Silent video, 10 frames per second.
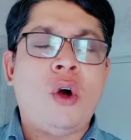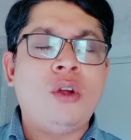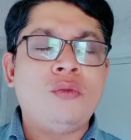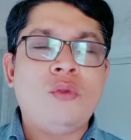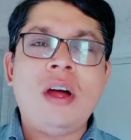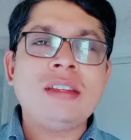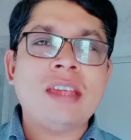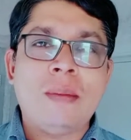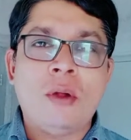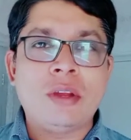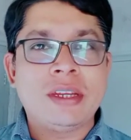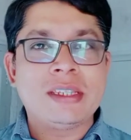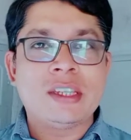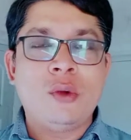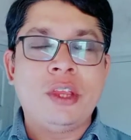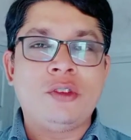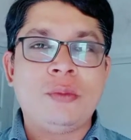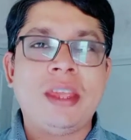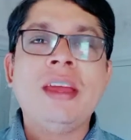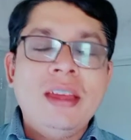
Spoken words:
on what about it is going to be.